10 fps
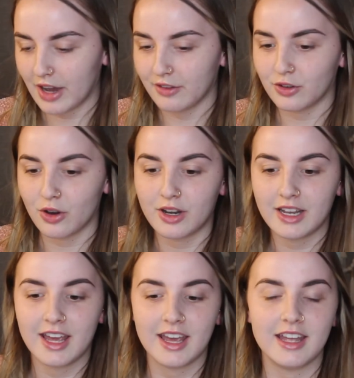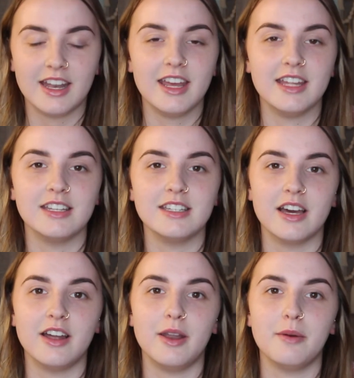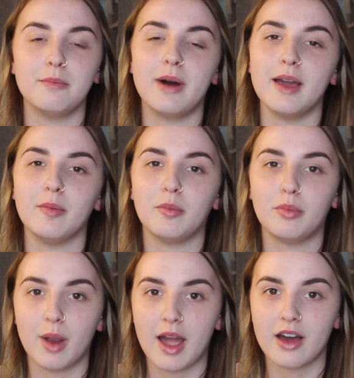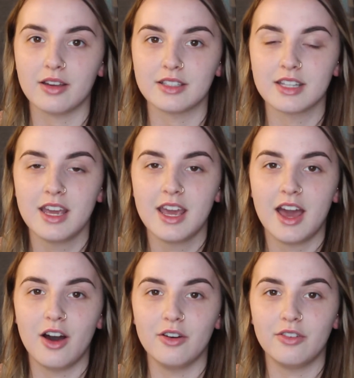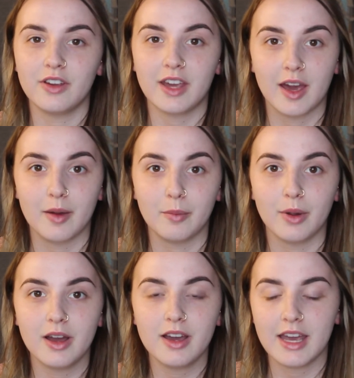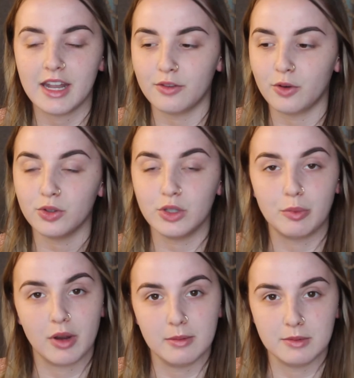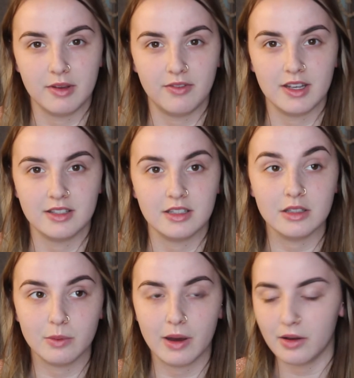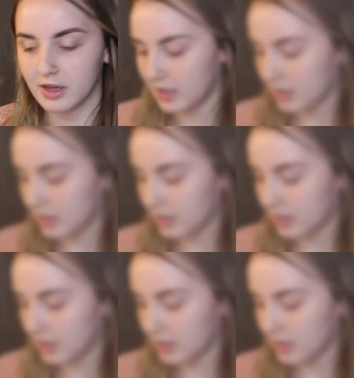I've gone ahead and done my brows off camera, and I've also primed my face as well.